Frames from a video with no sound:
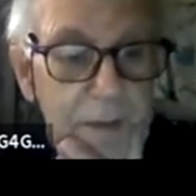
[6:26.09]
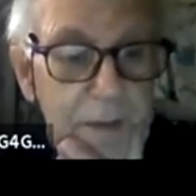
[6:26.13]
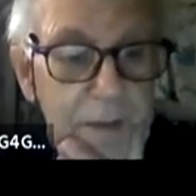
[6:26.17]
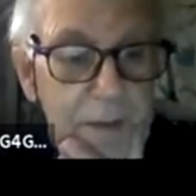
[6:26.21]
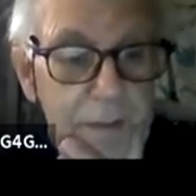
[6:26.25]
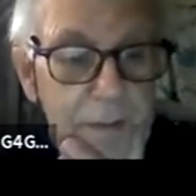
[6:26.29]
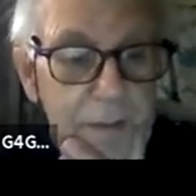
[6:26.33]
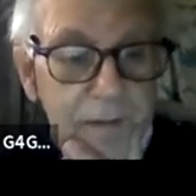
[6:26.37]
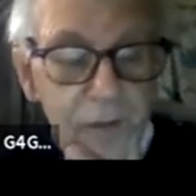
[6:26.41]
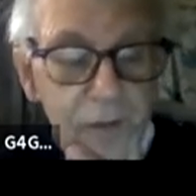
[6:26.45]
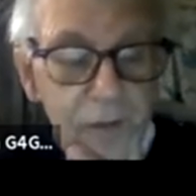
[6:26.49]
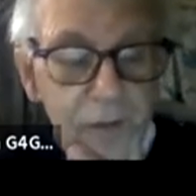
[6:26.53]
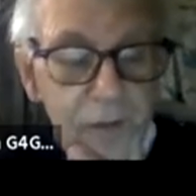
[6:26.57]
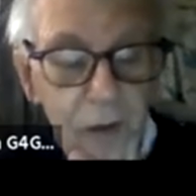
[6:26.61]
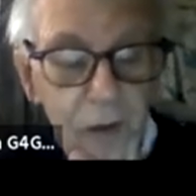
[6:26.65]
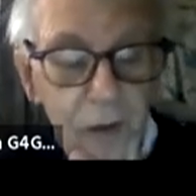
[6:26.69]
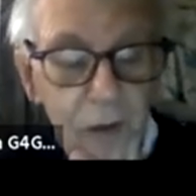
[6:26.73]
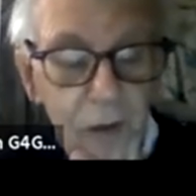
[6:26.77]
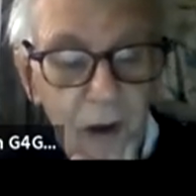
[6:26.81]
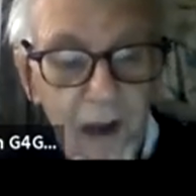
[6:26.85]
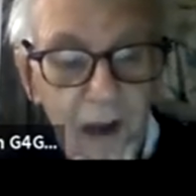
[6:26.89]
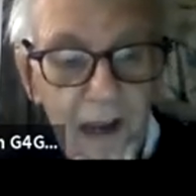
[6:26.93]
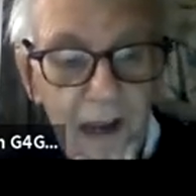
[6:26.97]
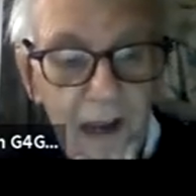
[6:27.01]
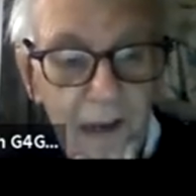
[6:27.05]

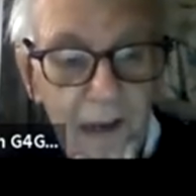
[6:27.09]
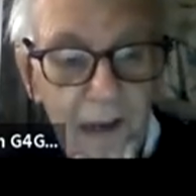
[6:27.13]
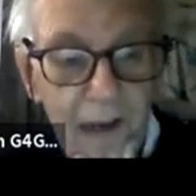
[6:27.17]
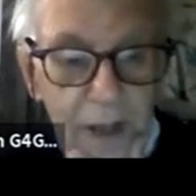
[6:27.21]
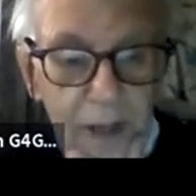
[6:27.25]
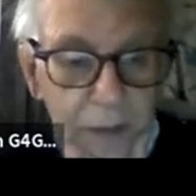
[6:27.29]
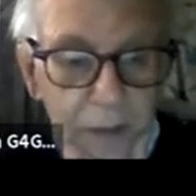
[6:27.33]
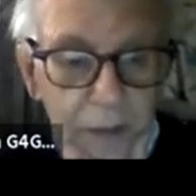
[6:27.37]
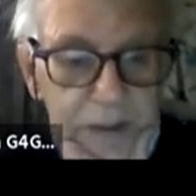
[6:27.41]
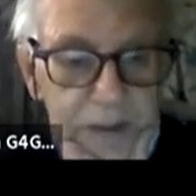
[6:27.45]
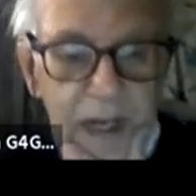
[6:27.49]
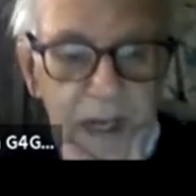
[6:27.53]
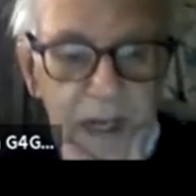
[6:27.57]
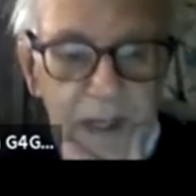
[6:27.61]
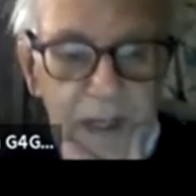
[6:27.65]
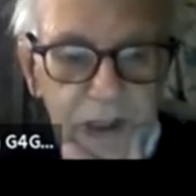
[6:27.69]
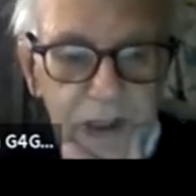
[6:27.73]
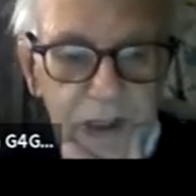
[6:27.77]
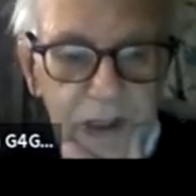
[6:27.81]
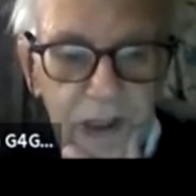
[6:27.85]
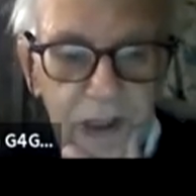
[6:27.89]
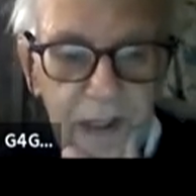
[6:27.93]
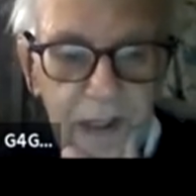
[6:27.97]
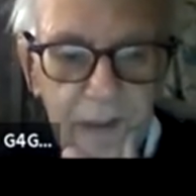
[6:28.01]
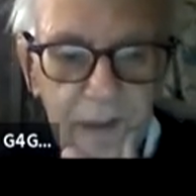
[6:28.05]
It was
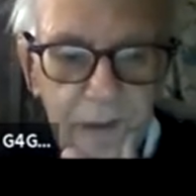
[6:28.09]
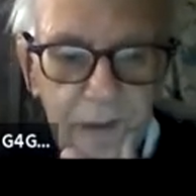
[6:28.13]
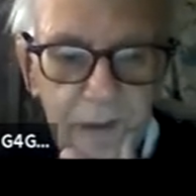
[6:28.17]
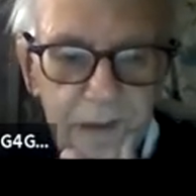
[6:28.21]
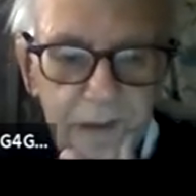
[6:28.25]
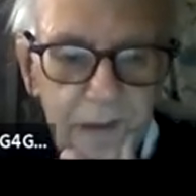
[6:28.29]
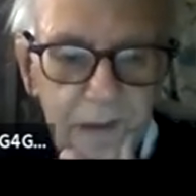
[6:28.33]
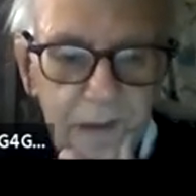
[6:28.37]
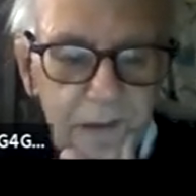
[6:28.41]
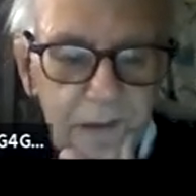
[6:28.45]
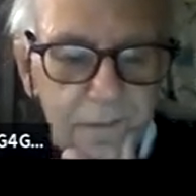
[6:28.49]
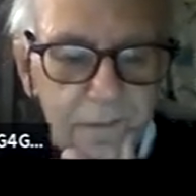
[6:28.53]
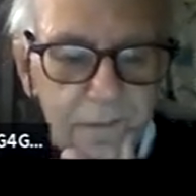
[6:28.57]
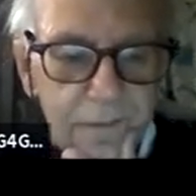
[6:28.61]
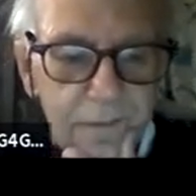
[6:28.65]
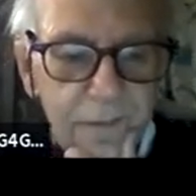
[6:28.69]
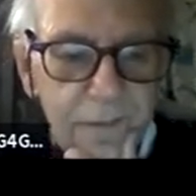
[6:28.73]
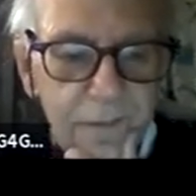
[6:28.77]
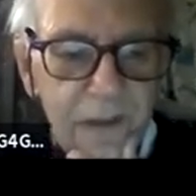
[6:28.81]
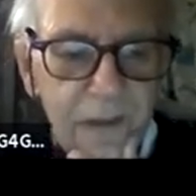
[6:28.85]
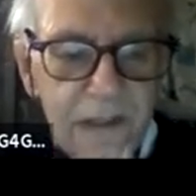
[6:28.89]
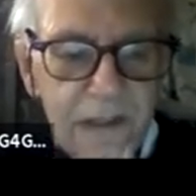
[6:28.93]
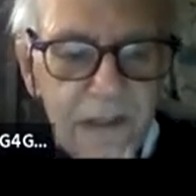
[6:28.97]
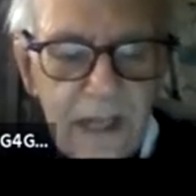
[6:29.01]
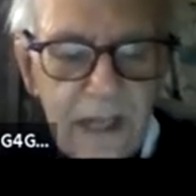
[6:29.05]
last year, wasn't
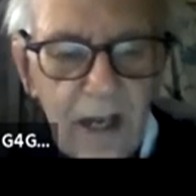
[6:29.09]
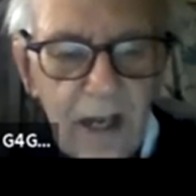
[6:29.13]
it?